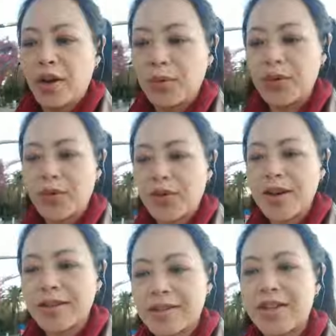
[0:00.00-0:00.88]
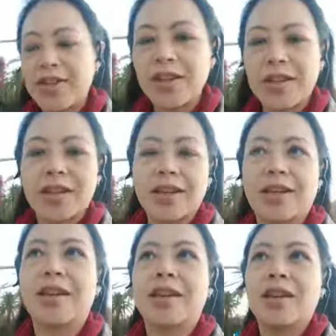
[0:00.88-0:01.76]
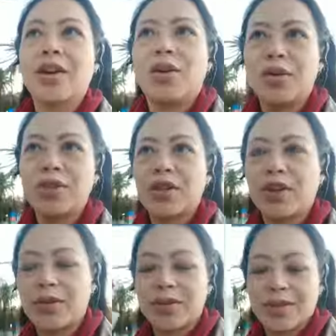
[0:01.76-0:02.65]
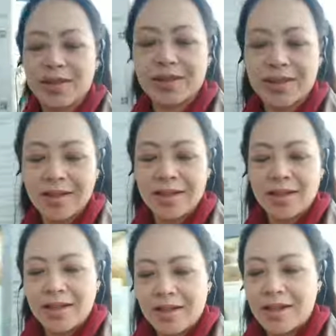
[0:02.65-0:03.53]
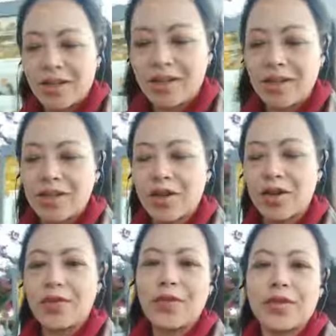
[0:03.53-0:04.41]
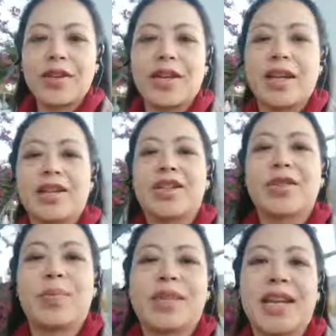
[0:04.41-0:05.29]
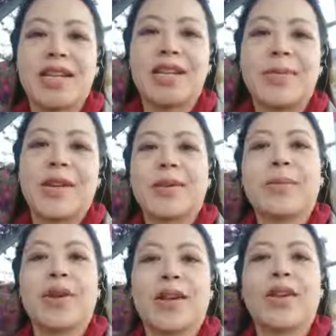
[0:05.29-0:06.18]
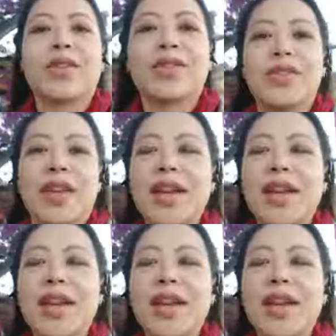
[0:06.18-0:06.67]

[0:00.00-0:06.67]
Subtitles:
Real friends, I think, also is you don't feel the need to pretend to be somebody else.